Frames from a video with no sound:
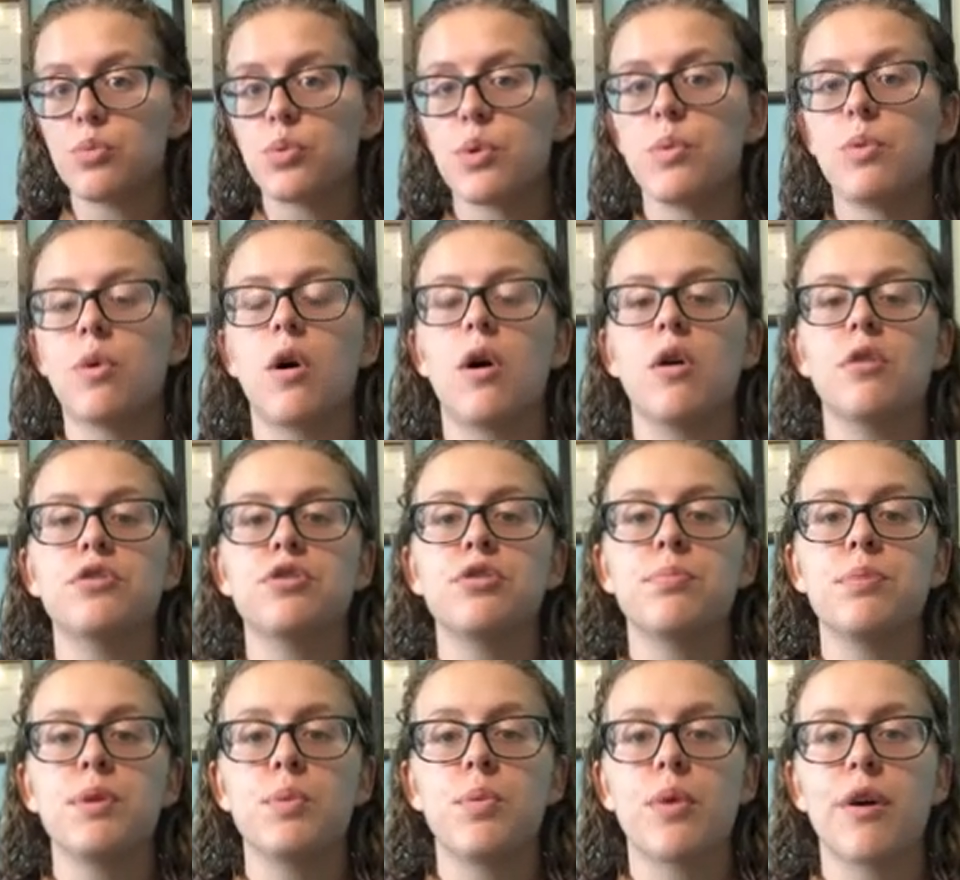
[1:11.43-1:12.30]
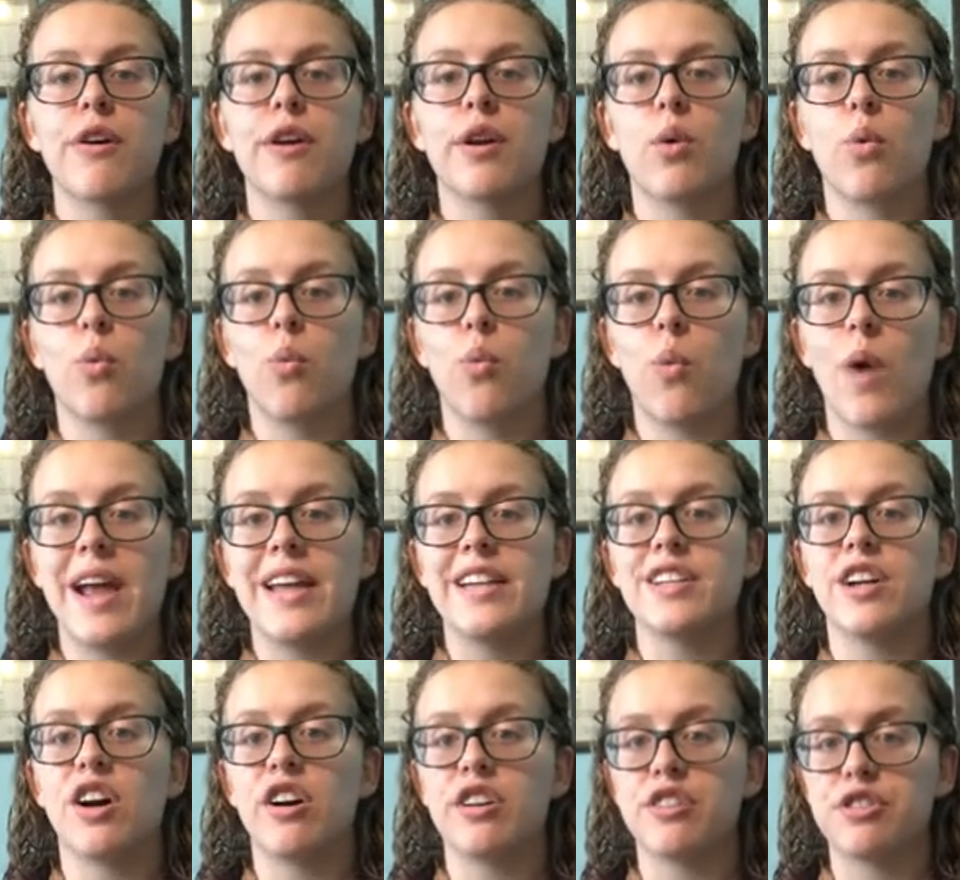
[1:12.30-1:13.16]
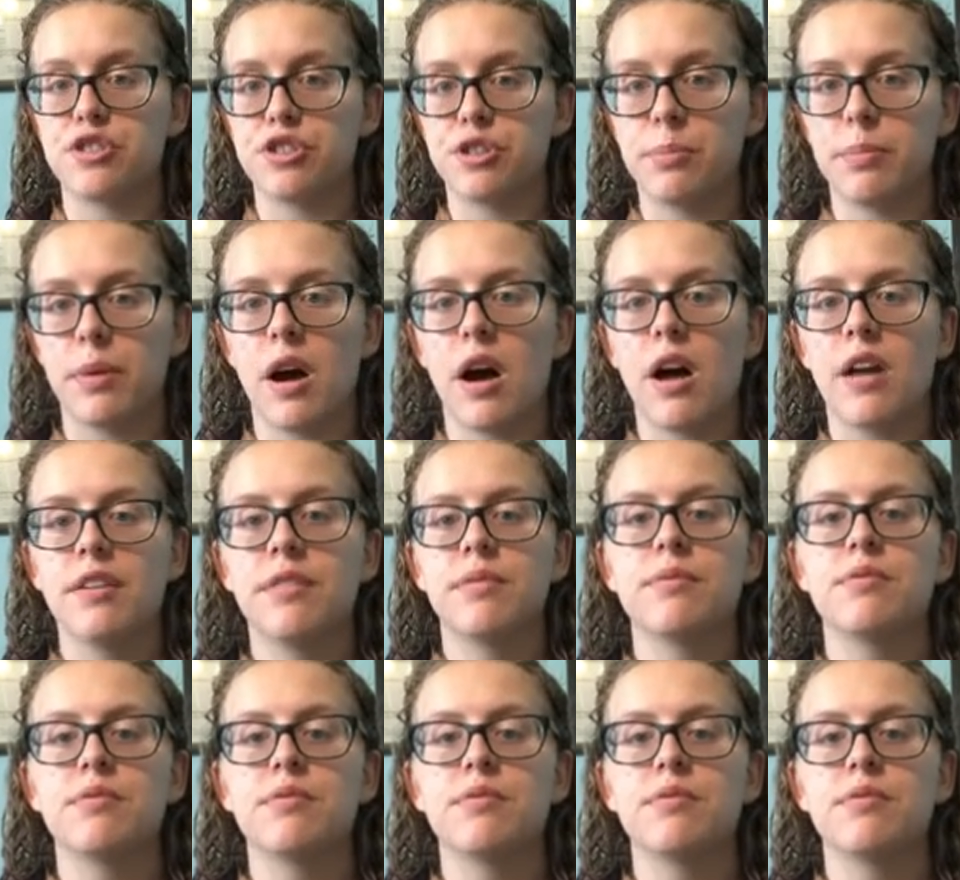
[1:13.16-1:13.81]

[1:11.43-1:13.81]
we will also be wearing white on Shabbat.